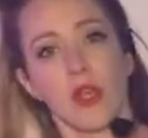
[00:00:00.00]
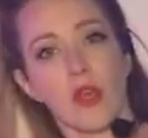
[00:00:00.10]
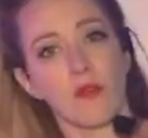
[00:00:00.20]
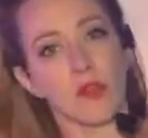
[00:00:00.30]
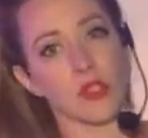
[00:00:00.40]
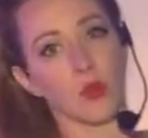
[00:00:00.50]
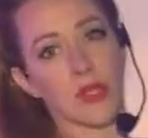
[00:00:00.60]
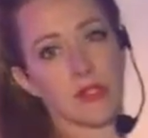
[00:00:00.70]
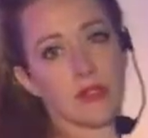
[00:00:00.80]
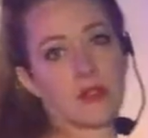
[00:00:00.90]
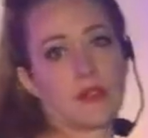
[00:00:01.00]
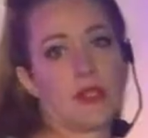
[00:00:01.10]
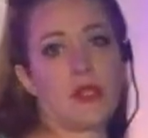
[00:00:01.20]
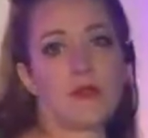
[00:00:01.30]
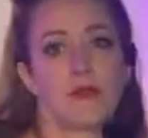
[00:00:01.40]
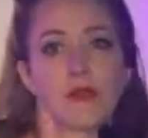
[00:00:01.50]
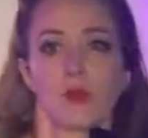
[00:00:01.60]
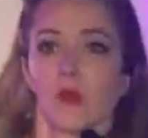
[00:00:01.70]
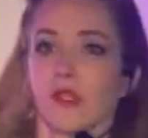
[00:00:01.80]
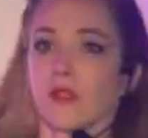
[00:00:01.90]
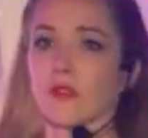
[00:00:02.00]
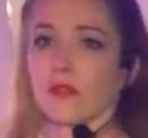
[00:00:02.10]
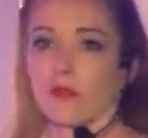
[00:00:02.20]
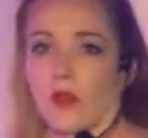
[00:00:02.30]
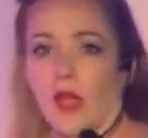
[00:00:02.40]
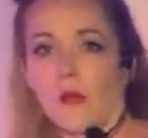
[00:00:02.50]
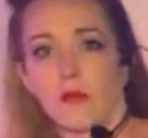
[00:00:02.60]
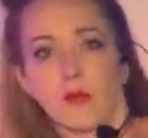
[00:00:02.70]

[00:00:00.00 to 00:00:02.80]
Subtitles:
of the twist, lift, twist, drop.